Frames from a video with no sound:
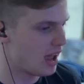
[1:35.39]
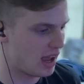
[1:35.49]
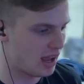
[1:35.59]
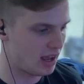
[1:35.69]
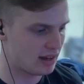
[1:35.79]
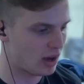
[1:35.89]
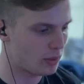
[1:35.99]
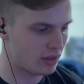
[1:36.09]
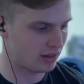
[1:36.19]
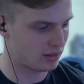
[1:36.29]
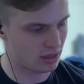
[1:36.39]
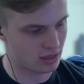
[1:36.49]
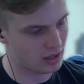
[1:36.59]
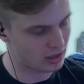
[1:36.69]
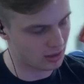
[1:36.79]
and how we like to
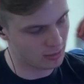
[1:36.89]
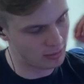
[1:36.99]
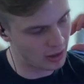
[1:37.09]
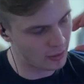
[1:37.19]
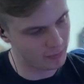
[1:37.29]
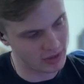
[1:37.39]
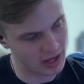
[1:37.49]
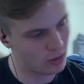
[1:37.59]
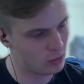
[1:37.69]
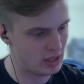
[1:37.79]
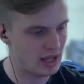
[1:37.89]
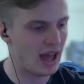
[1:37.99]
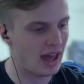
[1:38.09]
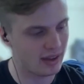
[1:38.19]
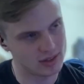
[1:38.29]
think about how we
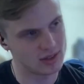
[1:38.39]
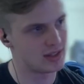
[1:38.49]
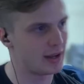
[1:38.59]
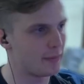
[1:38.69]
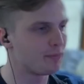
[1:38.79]
act is like